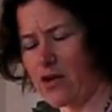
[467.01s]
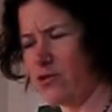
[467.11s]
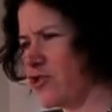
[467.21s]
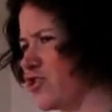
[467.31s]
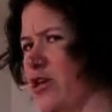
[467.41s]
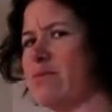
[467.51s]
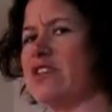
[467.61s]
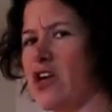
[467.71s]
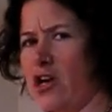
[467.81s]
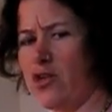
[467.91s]
or to
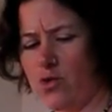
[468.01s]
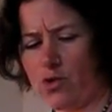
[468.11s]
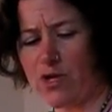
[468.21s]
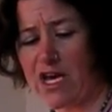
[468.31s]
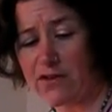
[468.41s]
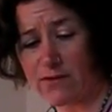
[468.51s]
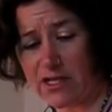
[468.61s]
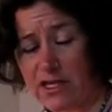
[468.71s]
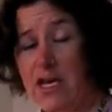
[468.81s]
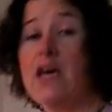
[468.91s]
jumpstart you
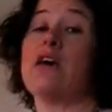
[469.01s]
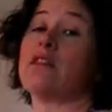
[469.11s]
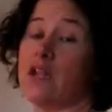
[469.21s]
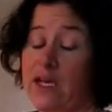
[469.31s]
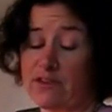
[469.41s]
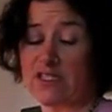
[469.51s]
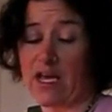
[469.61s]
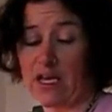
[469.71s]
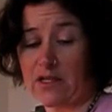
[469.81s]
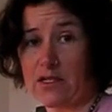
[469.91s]
creatively, then I have a
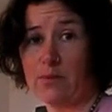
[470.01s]
second